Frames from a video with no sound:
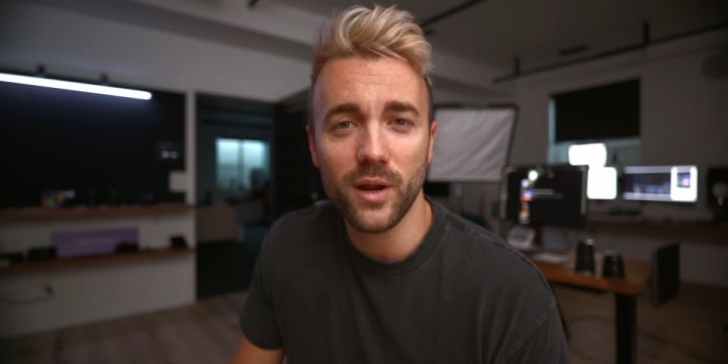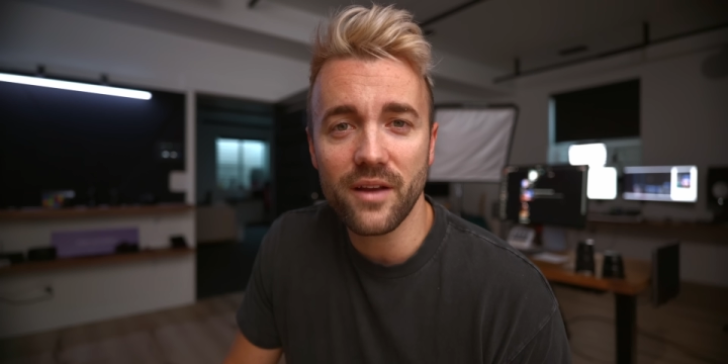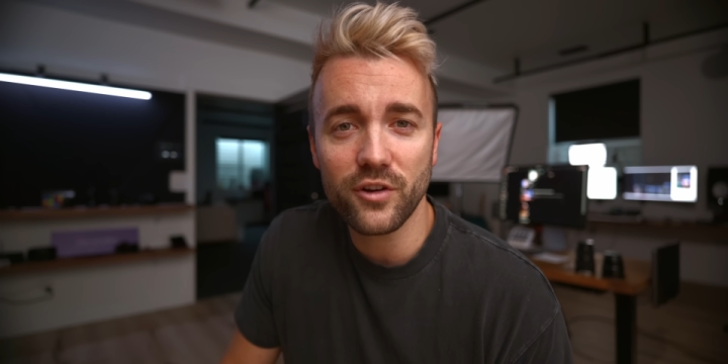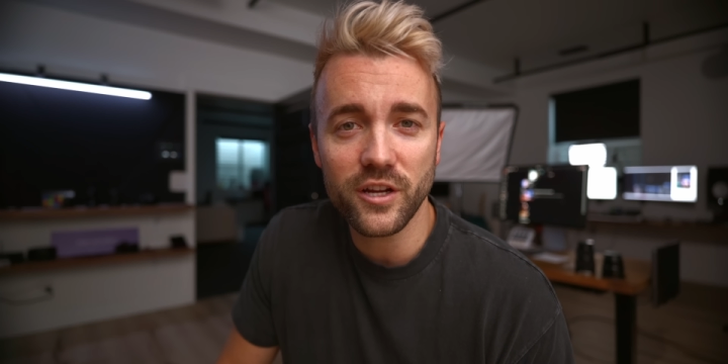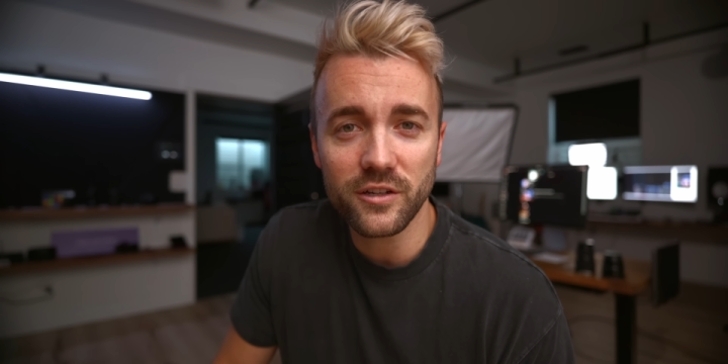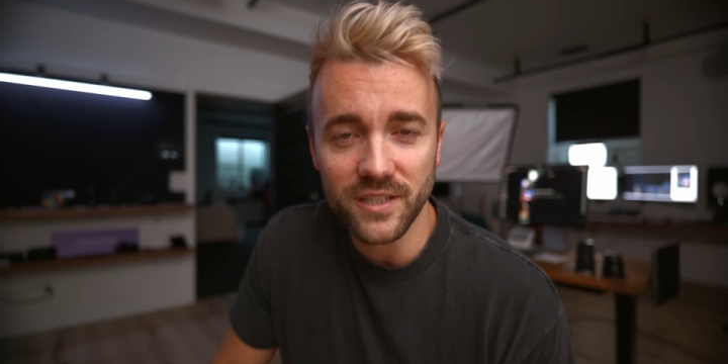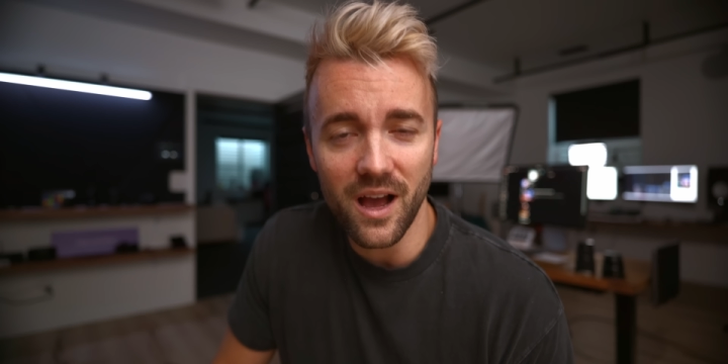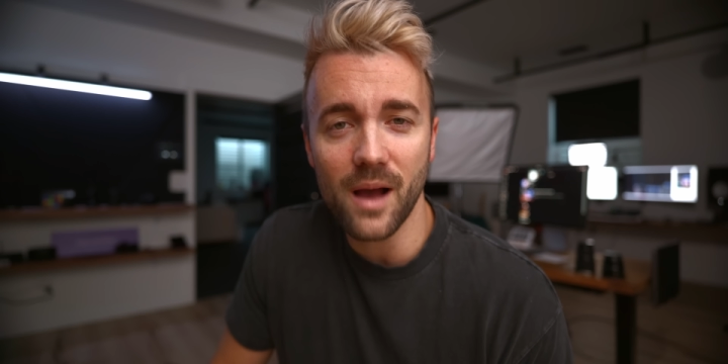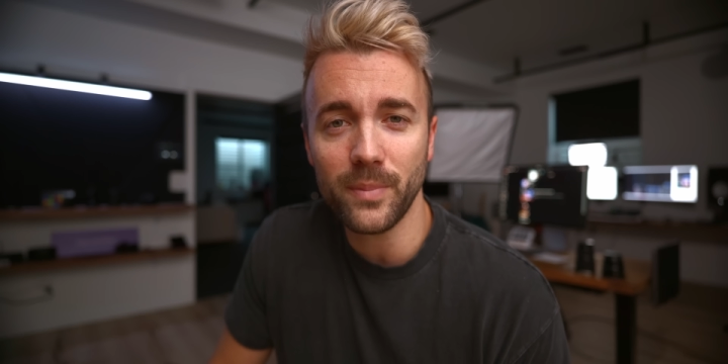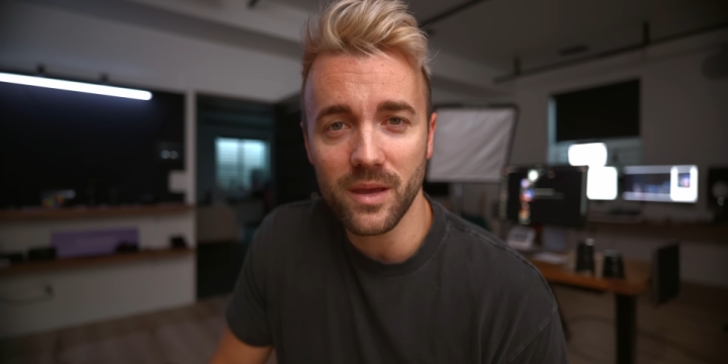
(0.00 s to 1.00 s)
whatever your
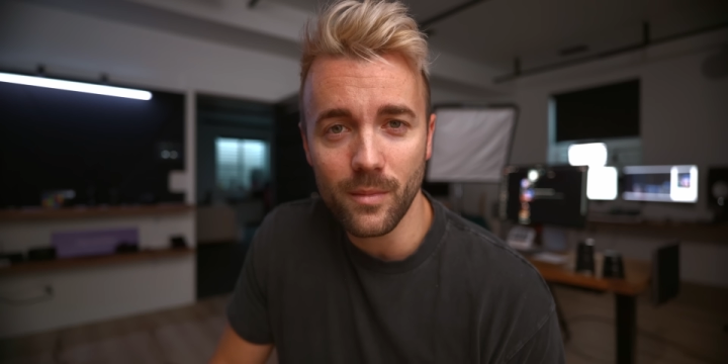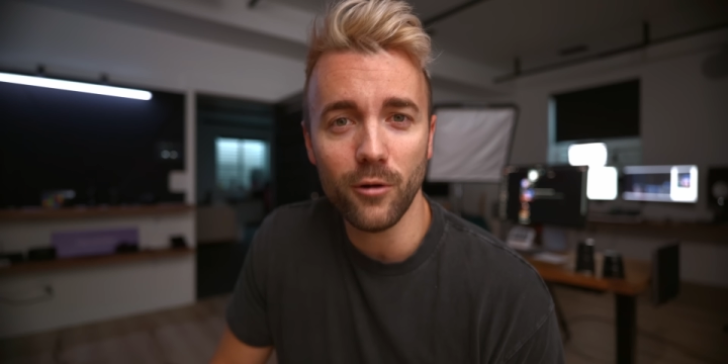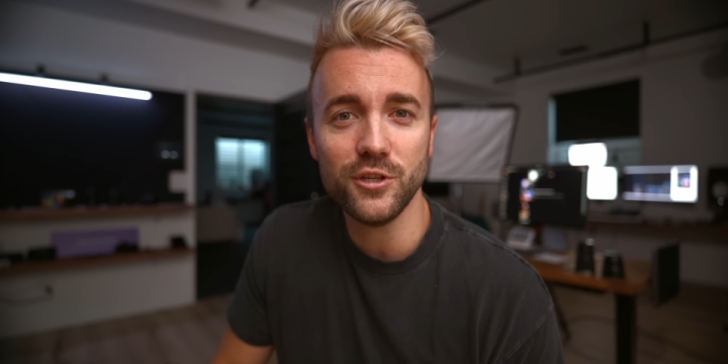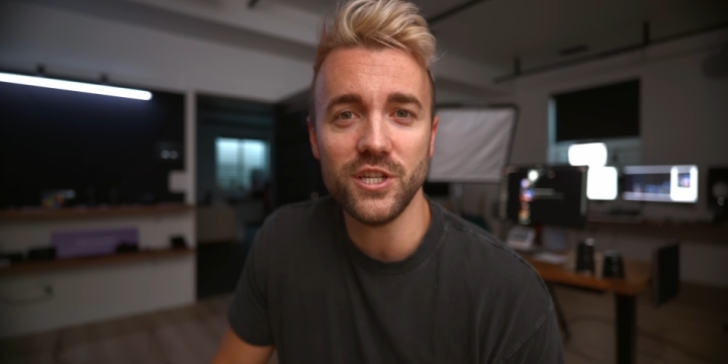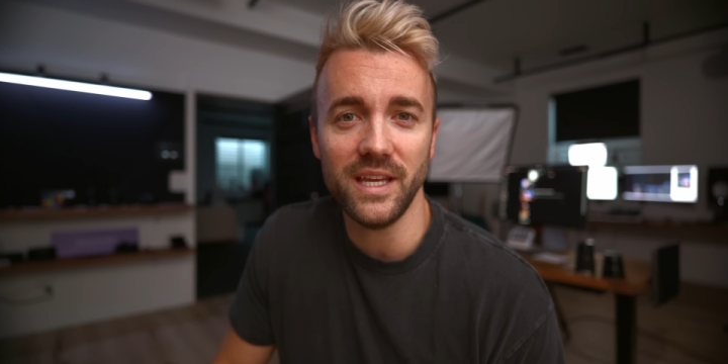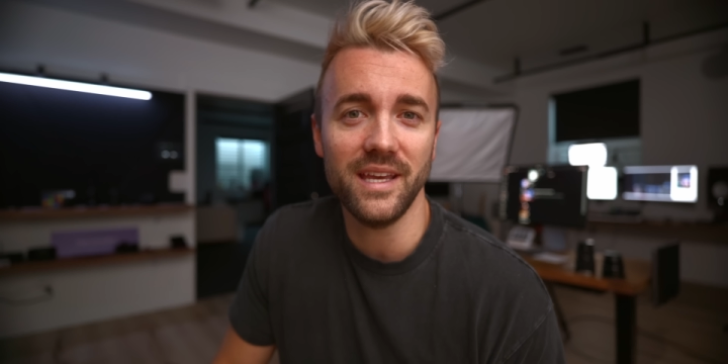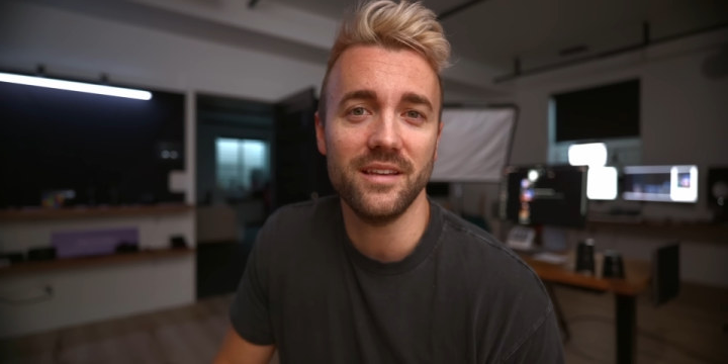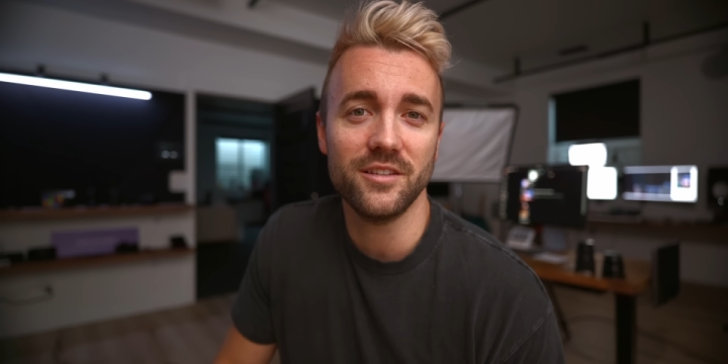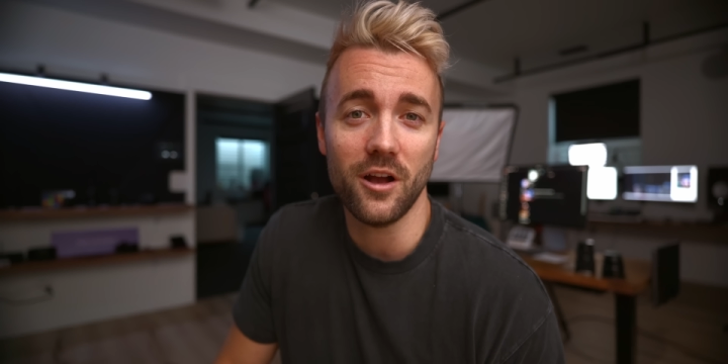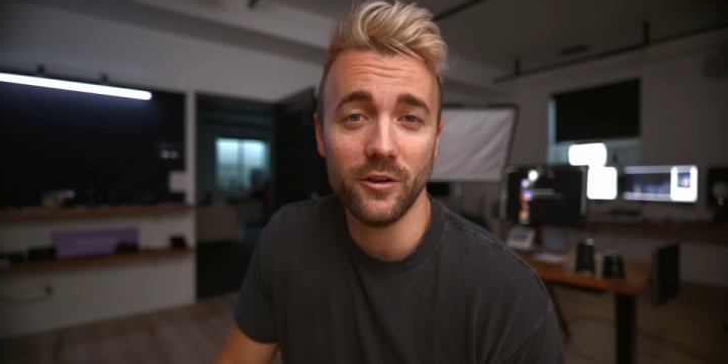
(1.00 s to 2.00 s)
top emoji
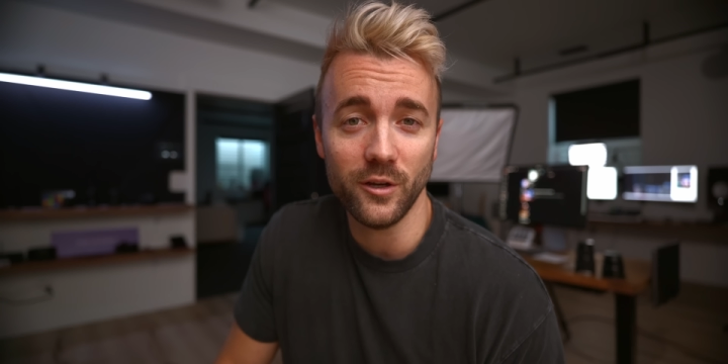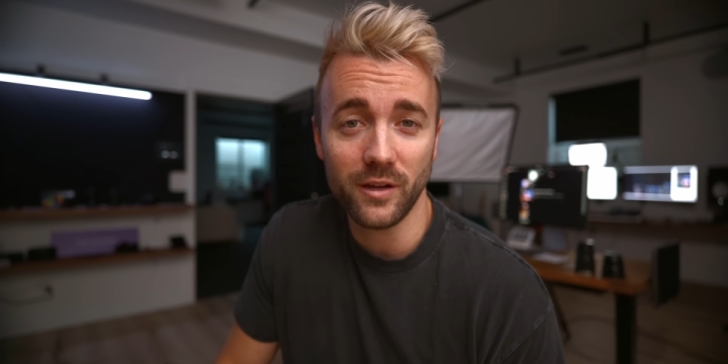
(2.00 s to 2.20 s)
is on